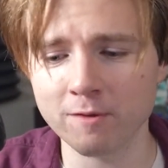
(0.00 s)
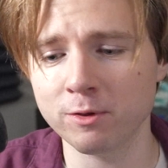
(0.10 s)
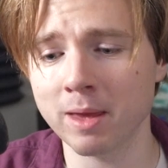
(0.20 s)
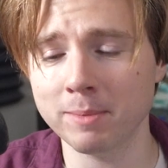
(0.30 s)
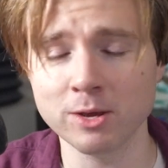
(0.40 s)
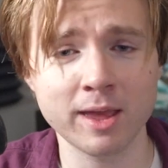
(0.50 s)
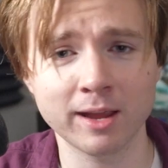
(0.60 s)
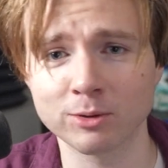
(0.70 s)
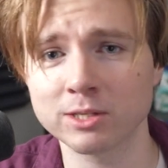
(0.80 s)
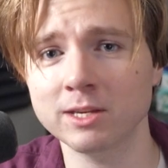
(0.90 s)
If you, maybe you
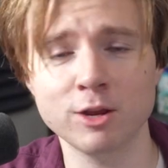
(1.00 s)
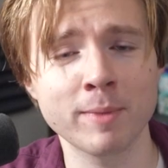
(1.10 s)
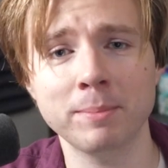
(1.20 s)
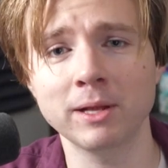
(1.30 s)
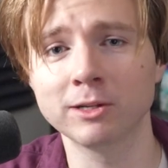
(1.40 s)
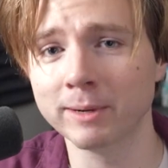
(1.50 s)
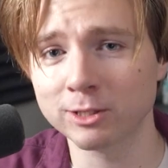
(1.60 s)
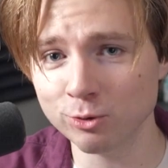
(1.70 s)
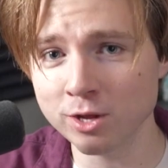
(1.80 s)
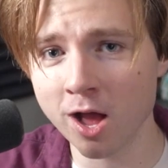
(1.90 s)
can't go see it, you might be a little bit
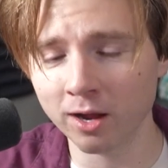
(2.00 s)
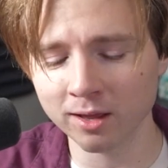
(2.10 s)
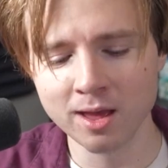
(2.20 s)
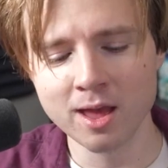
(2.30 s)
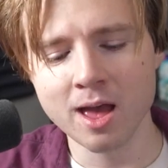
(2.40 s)
too young.